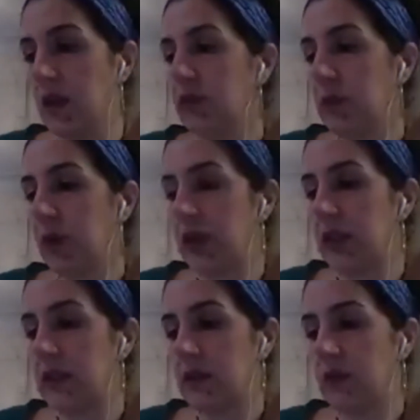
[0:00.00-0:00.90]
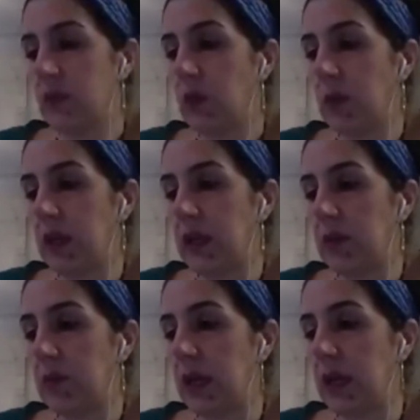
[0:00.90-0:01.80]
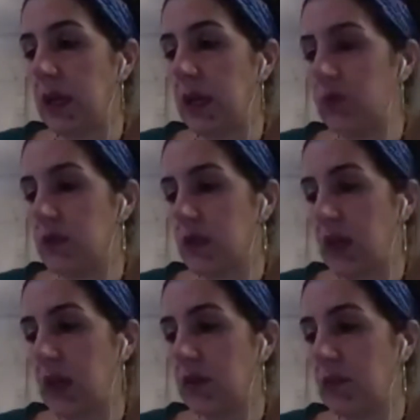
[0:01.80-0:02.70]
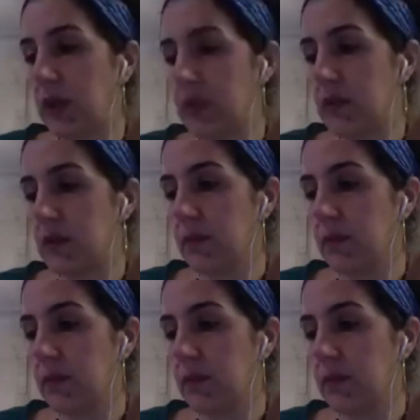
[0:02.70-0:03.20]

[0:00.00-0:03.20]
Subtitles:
of the bodies of the women and men outside the bus,